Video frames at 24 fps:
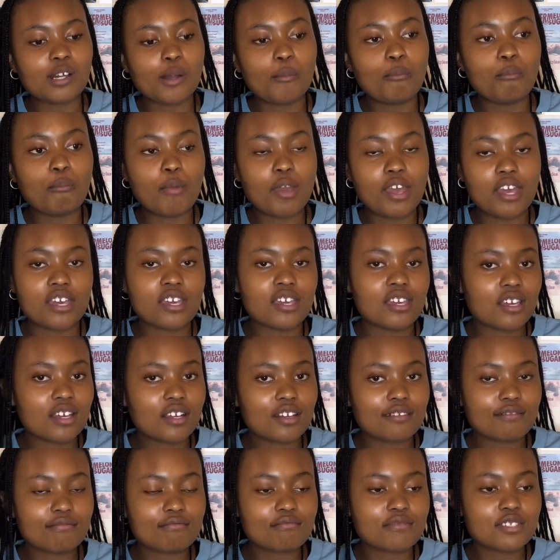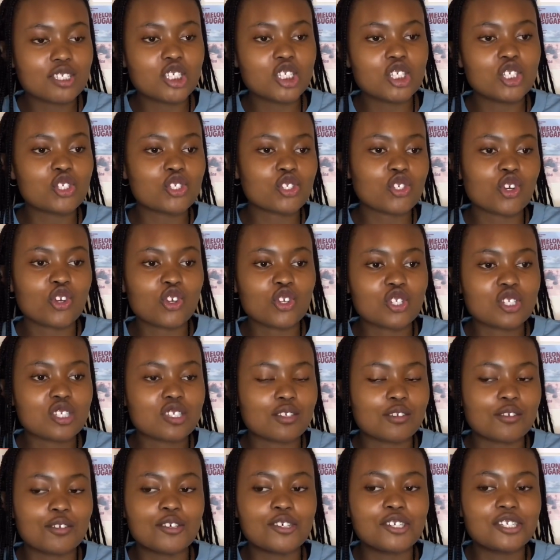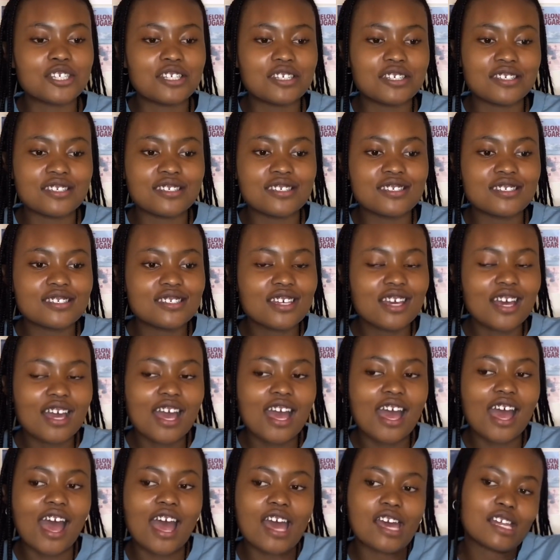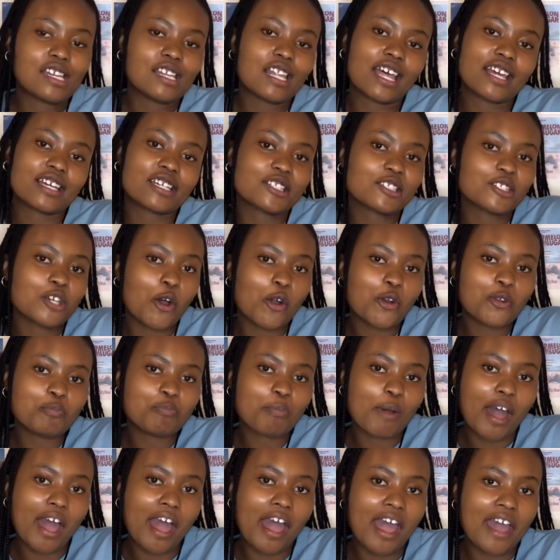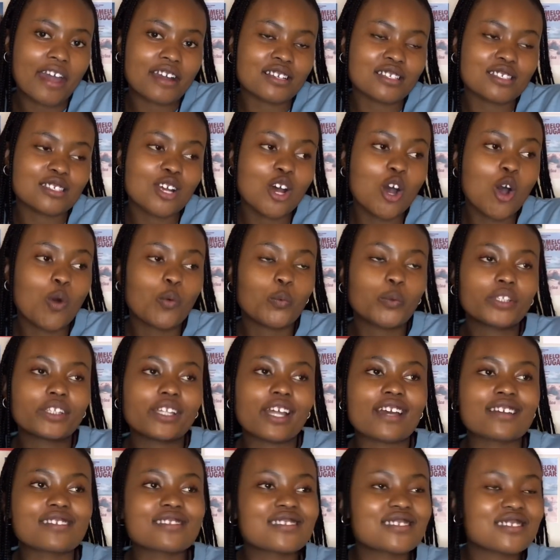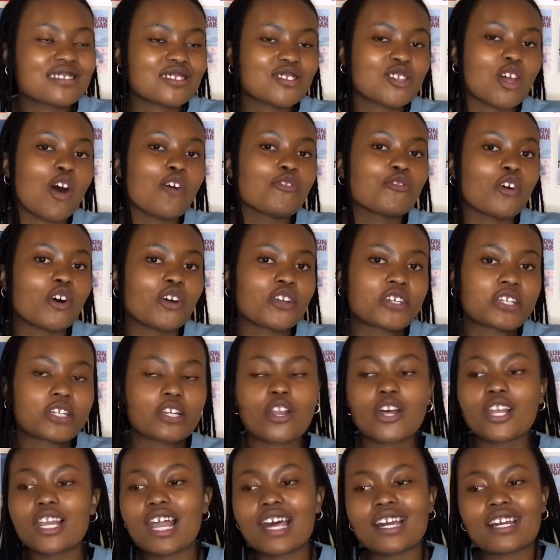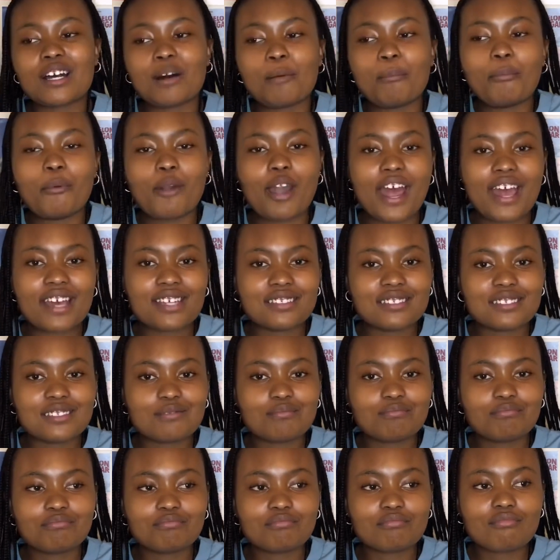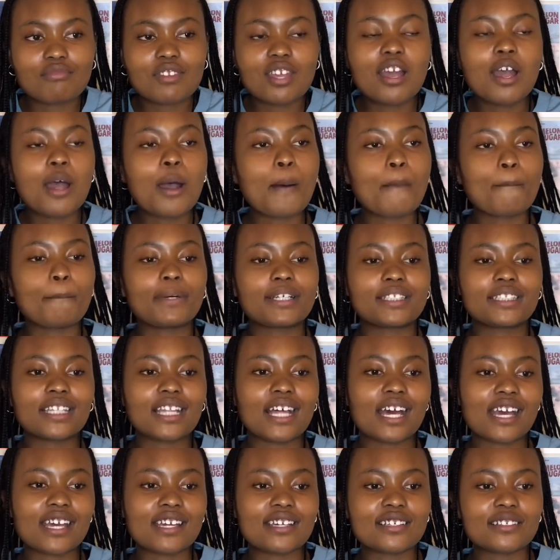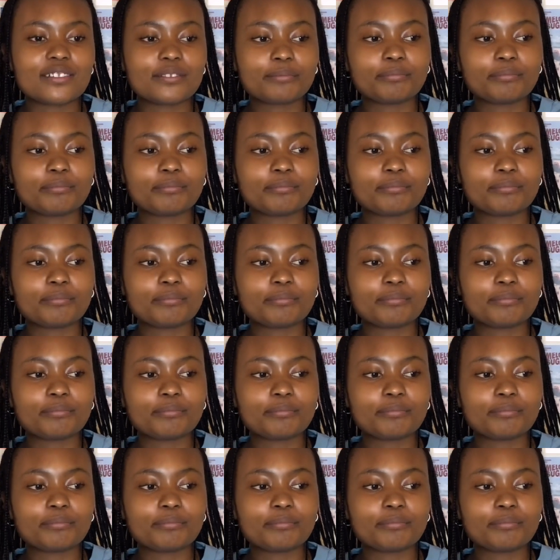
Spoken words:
make t-shirts and hoodies and like tote bags with like stuff on it, not like a brand, but like